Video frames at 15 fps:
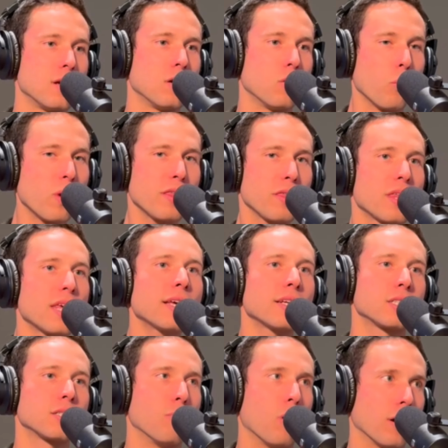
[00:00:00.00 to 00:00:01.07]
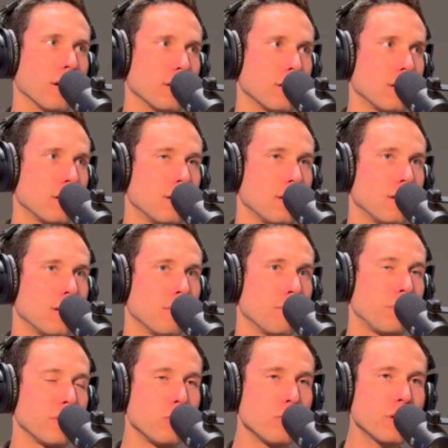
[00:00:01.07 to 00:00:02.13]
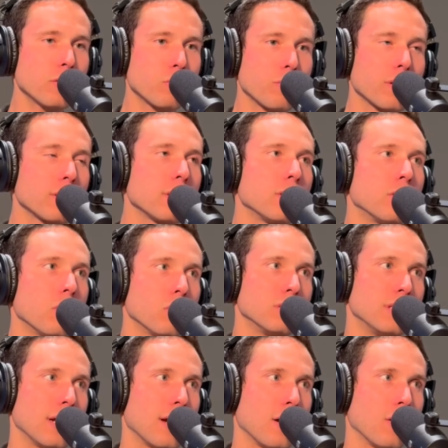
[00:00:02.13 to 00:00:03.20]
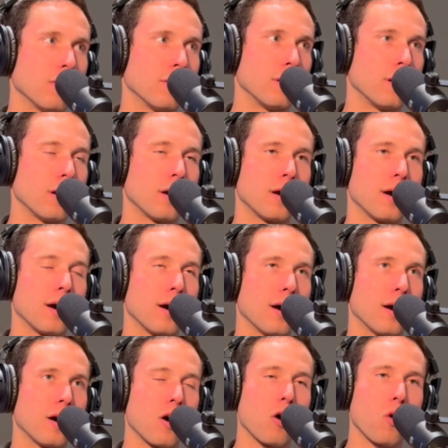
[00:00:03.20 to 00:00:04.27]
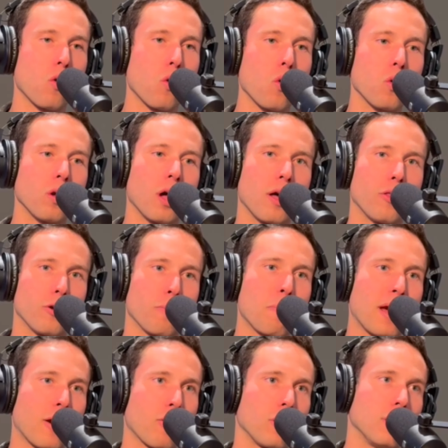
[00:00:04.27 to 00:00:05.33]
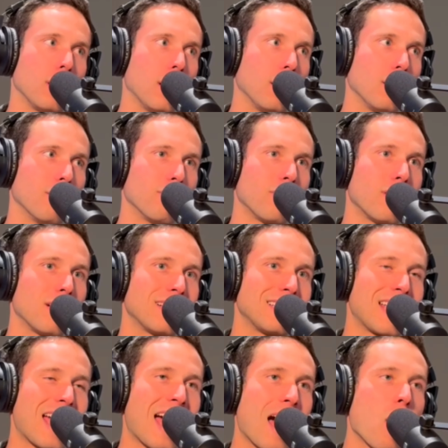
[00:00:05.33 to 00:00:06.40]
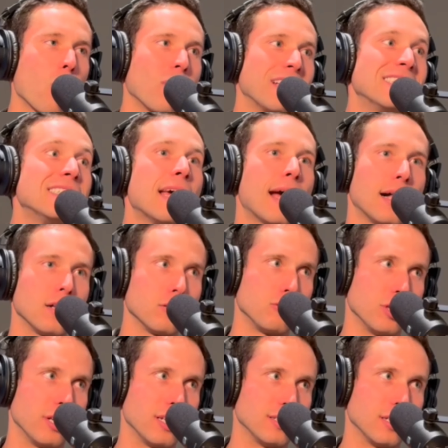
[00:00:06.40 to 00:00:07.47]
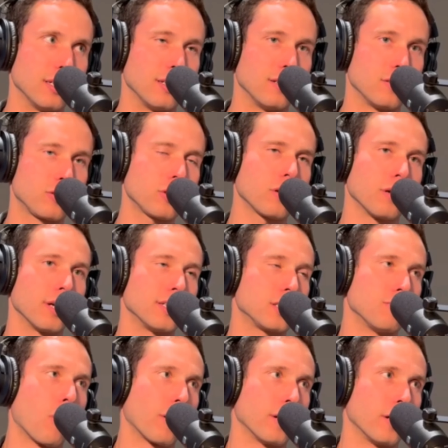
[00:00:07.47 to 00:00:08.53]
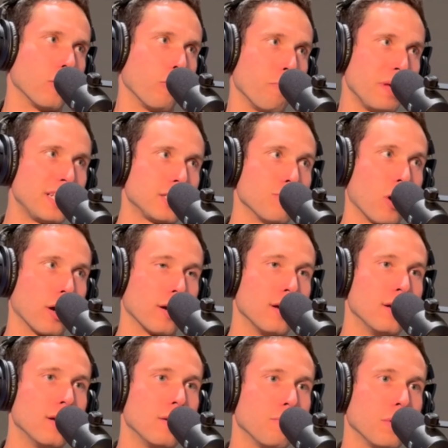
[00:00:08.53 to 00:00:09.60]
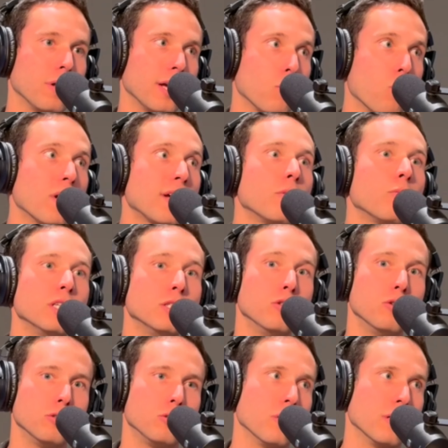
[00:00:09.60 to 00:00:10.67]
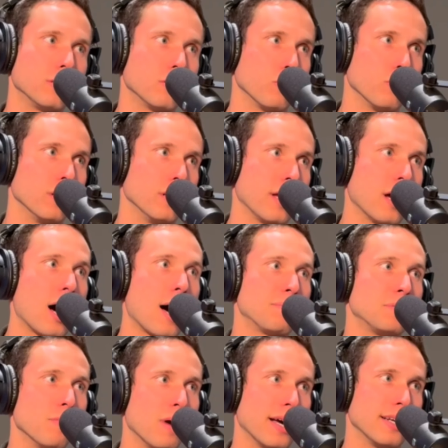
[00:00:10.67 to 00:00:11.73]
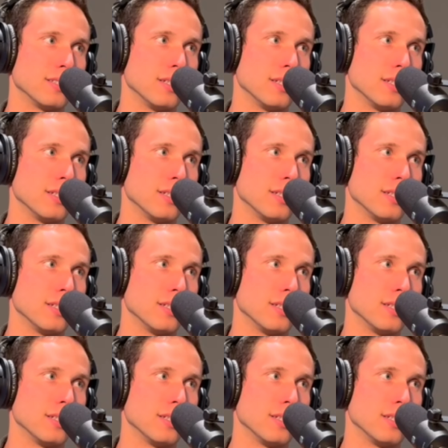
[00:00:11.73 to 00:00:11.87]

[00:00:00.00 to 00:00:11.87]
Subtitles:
we think it's smart, but you could really go down a whole other parallel of how intelligent is it. Sure, it's smart and it'll be smart, but like, what can we do to it to really optimize